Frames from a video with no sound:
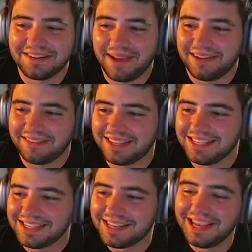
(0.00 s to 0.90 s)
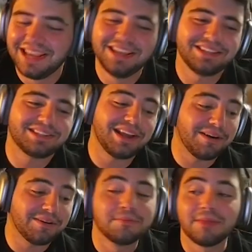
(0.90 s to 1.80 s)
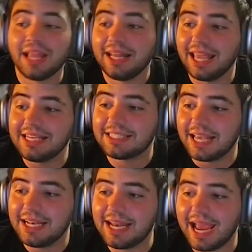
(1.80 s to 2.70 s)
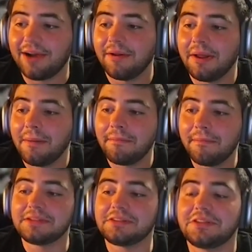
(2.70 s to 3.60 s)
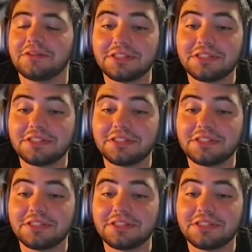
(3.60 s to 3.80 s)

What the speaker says: about this. So they send out Mr.